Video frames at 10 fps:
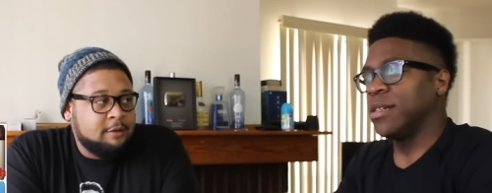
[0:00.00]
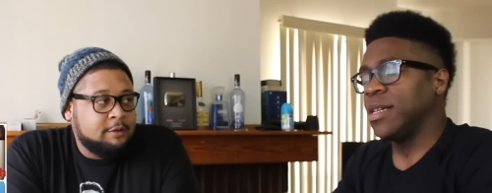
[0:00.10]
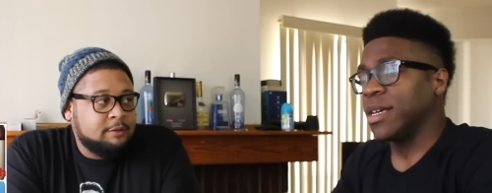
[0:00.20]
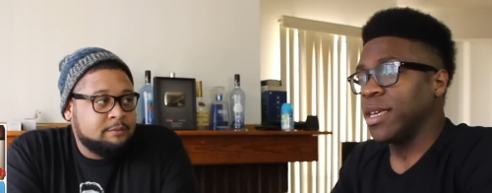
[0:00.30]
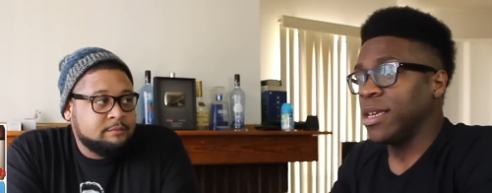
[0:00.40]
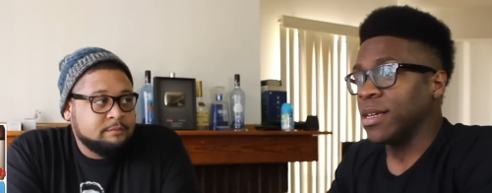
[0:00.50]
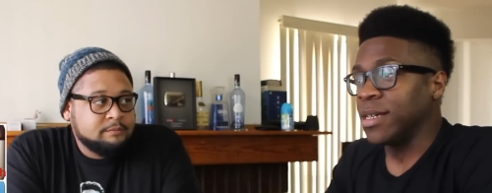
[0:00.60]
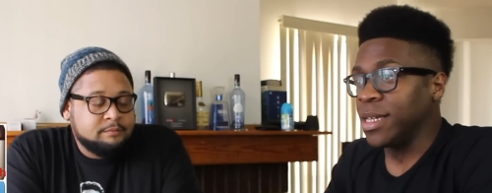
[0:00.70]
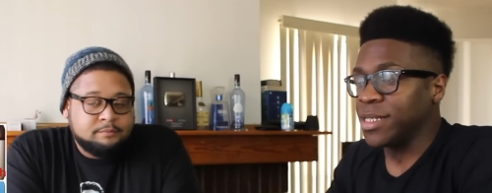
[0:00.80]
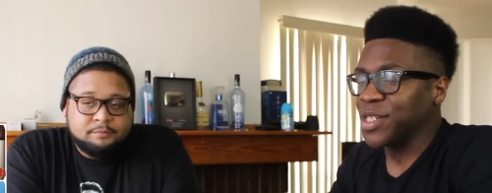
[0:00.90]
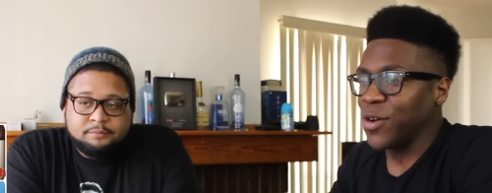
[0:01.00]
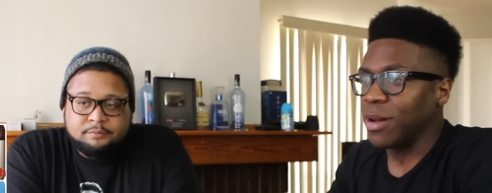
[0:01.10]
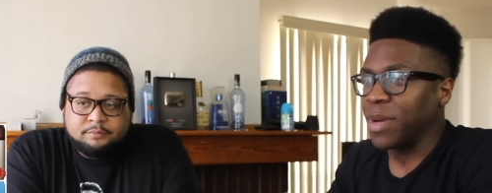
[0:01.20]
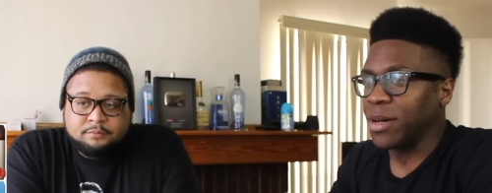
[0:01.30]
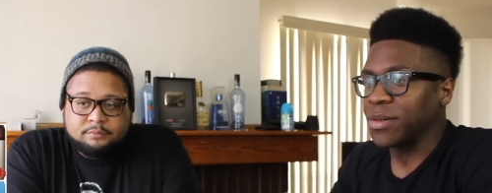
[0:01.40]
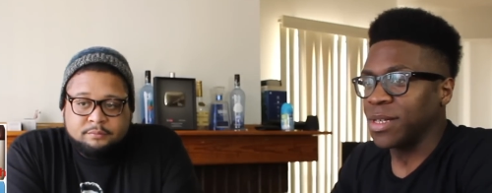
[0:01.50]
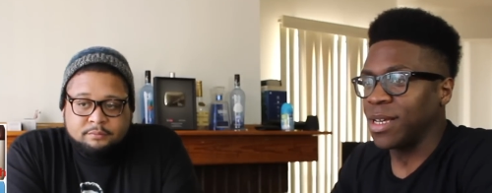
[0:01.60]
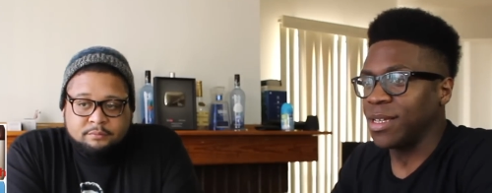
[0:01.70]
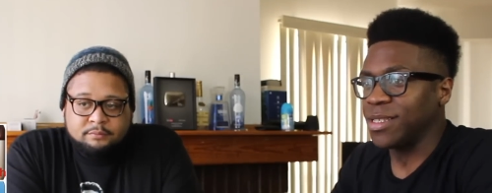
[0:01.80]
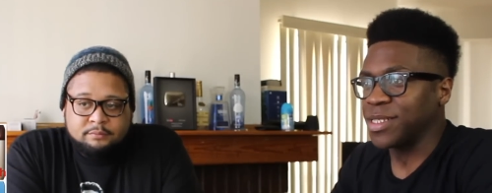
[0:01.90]
Speaker 1: Niga Higa is going about
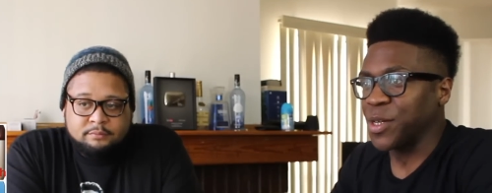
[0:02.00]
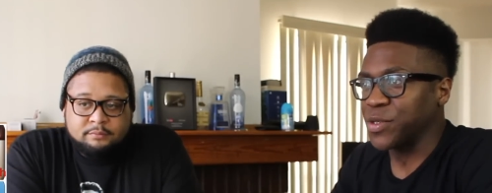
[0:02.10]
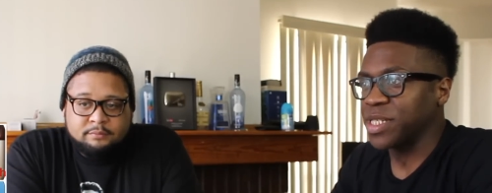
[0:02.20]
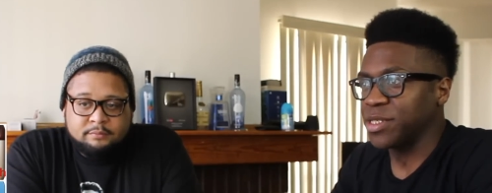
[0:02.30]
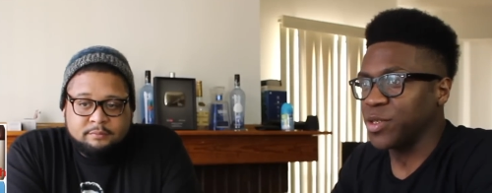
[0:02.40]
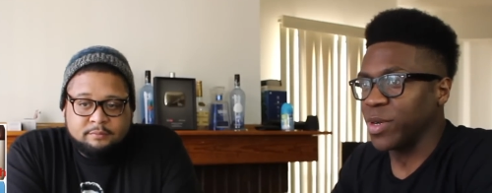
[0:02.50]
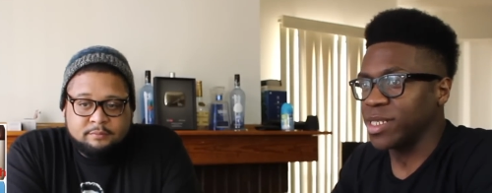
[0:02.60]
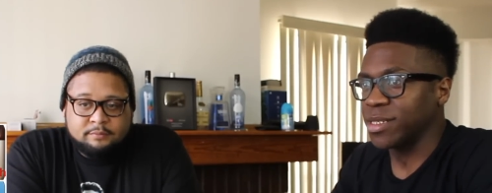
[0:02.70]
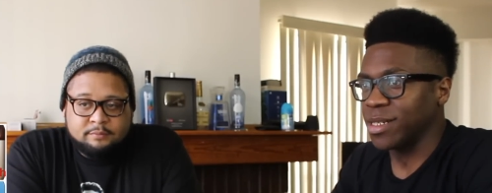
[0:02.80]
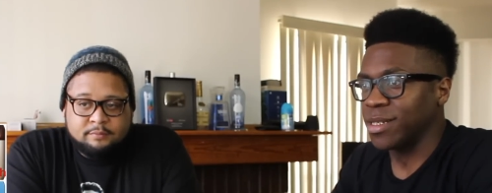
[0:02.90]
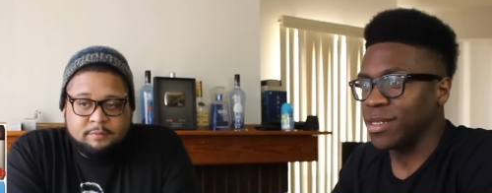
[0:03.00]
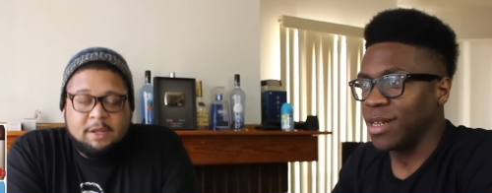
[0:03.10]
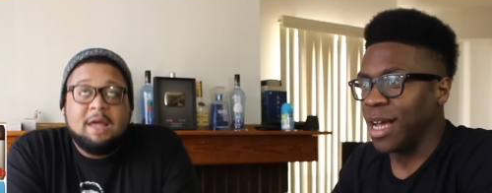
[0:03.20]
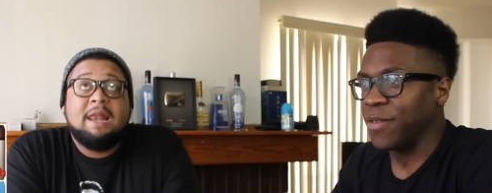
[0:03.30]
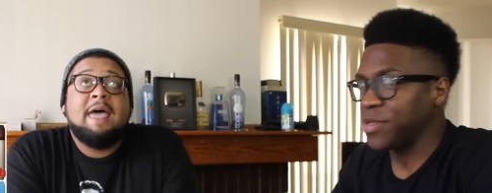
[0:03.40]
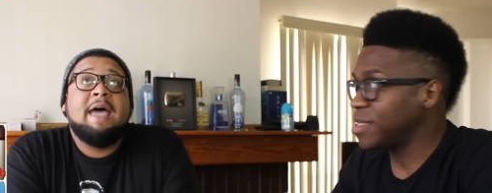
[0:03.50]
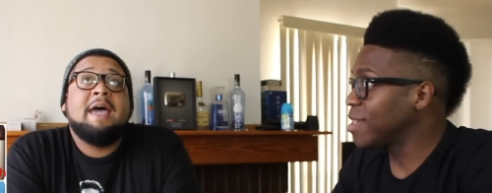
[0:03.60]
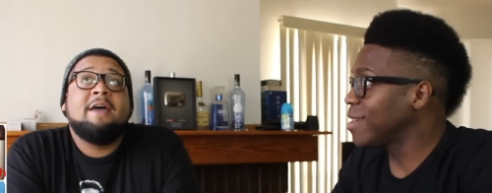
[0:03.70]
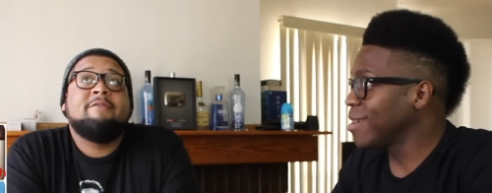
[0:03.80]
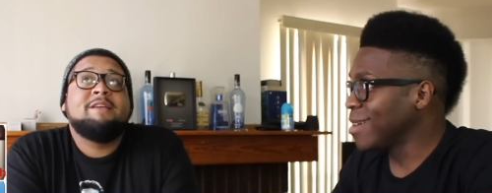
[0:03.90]
this whole situation good.
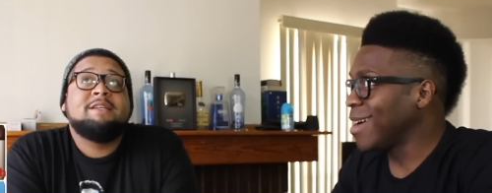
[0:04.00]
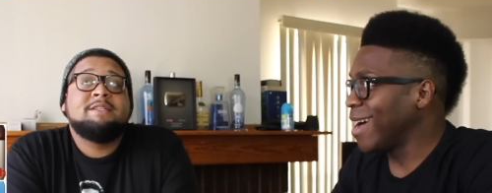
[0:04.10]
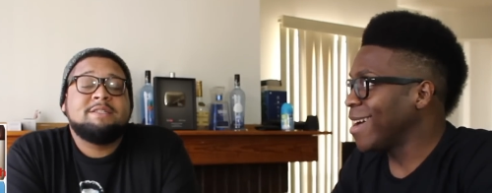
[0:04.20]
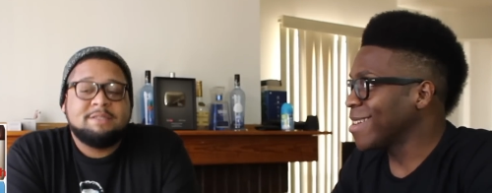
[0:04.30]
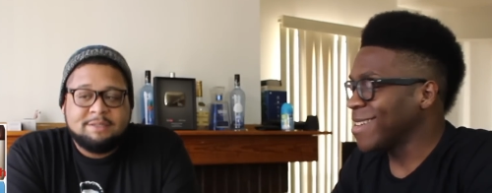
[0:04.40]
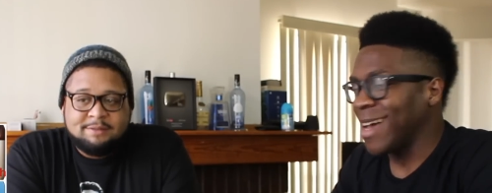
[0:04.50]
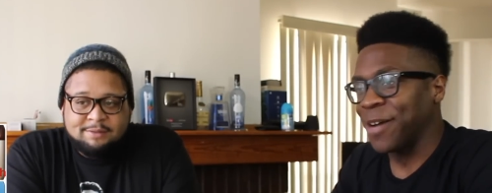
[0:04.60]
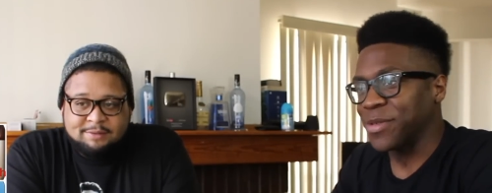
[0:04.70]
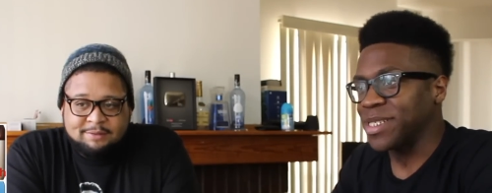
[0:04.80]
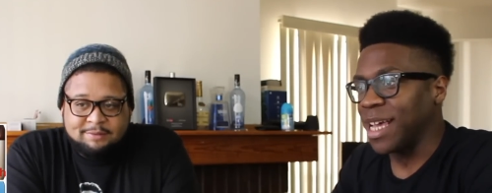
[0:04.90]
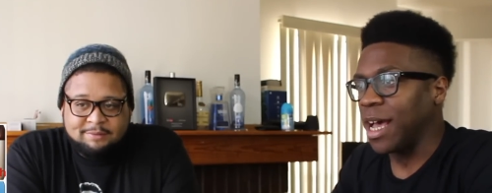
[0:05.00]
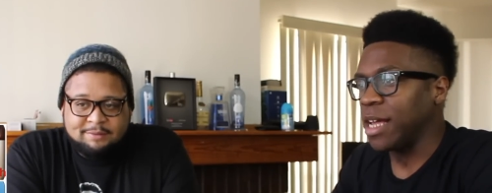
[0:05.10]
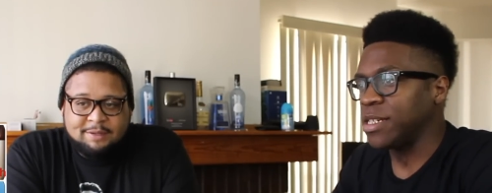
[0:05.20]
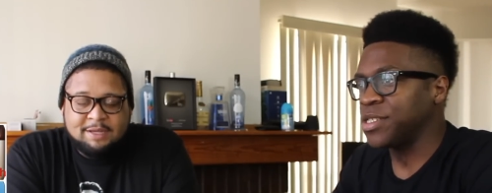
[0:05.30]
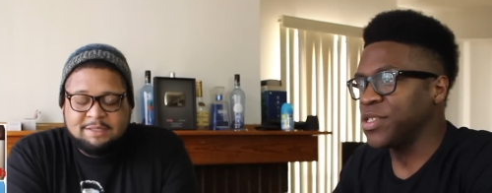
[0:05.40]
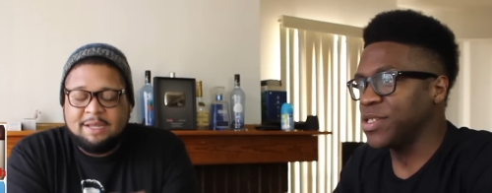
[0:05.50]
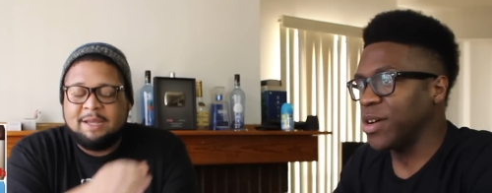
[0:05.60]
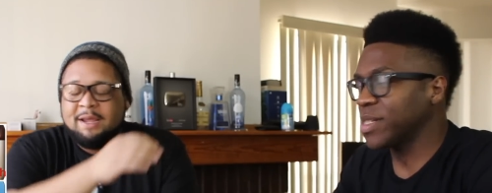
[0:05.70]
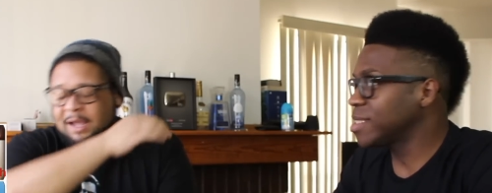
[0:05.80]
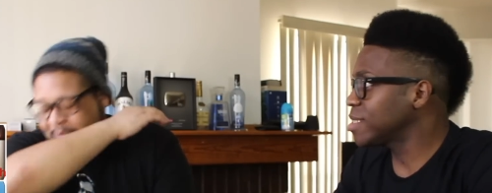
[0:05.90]
Hilarious. I would. I would did he you
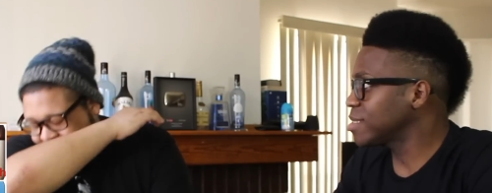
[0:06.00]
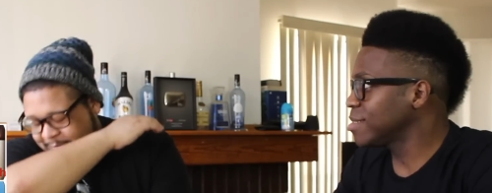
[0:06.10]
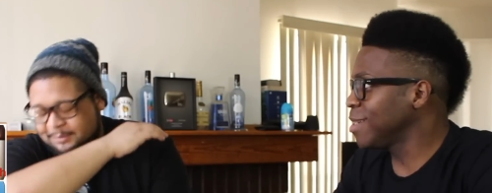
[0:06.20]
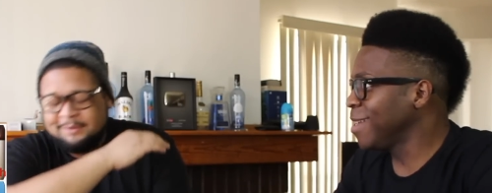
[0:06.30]
said, notice?